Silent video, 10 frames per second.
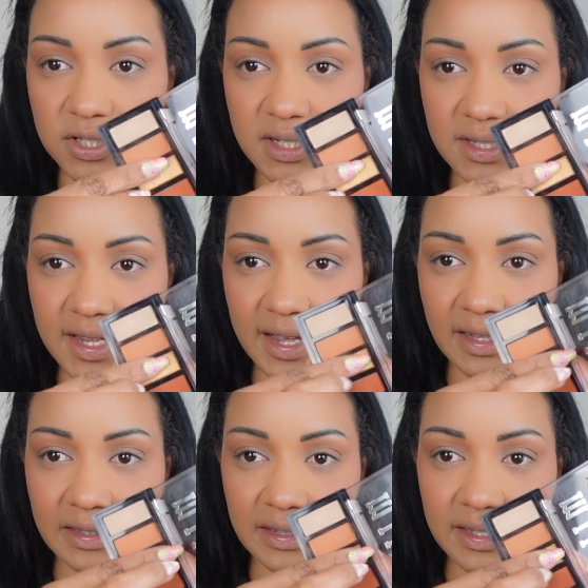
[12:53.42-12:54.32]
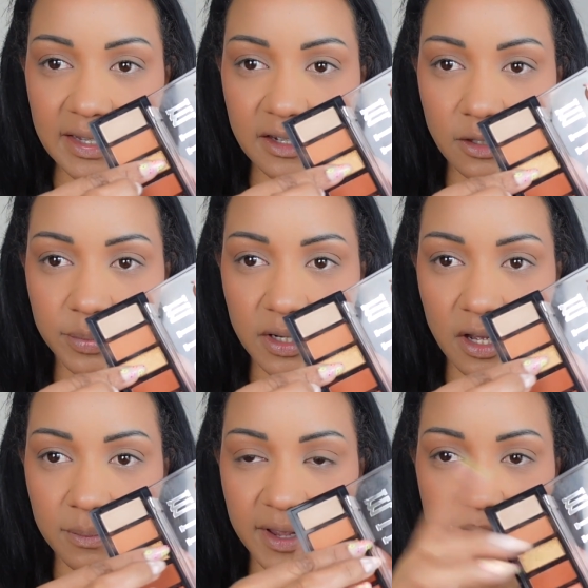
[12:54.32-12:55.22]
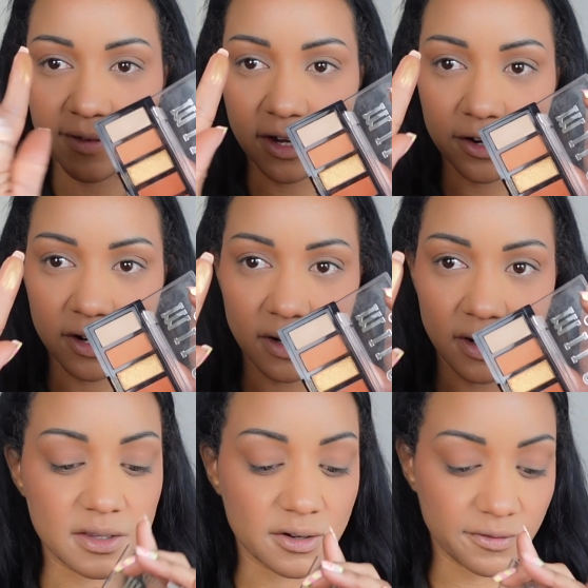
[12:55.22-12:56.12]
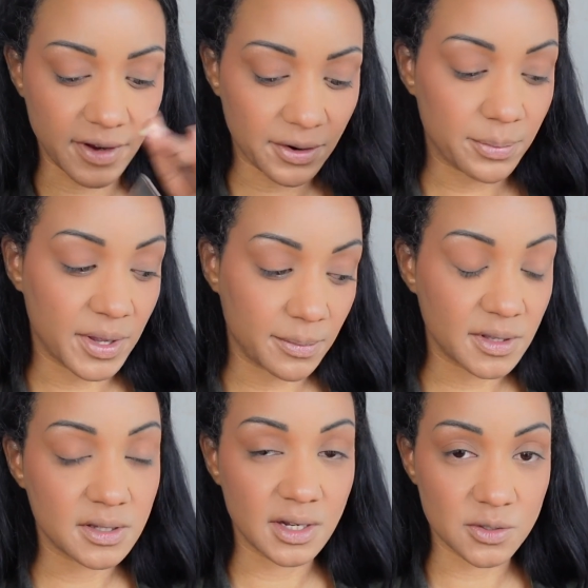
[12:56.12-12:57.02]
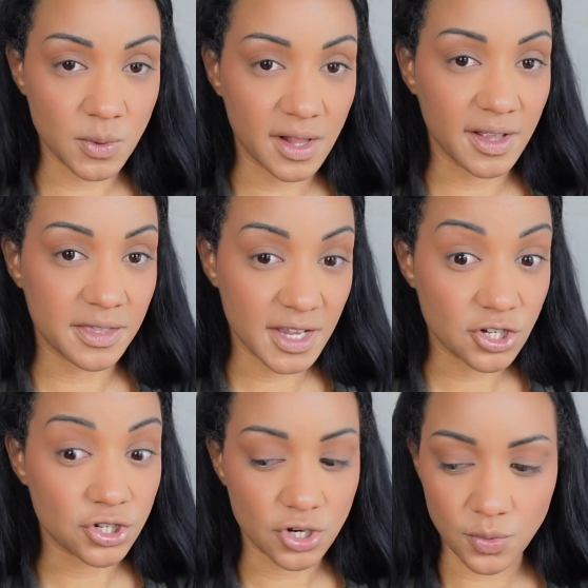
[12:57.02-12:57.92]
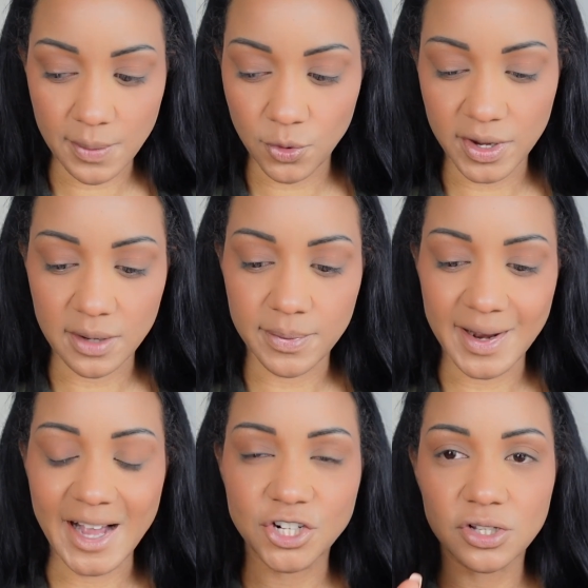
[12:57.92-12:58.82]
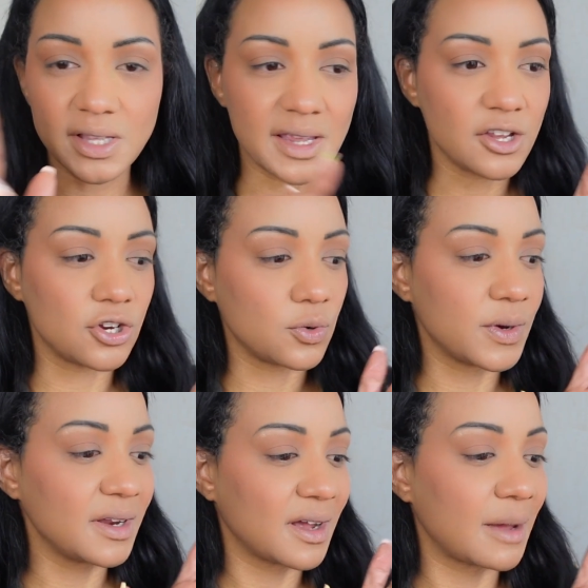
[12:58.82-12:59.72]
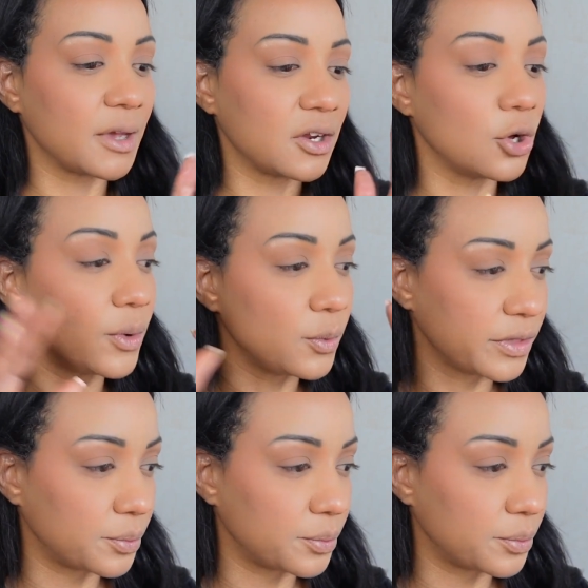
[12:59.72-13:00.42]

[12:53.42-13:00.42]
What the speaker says: just going to take a little bit on my finger. These are very pigmented as well, and they show up quite a bit. Actually, you know what? I'm going to go in with a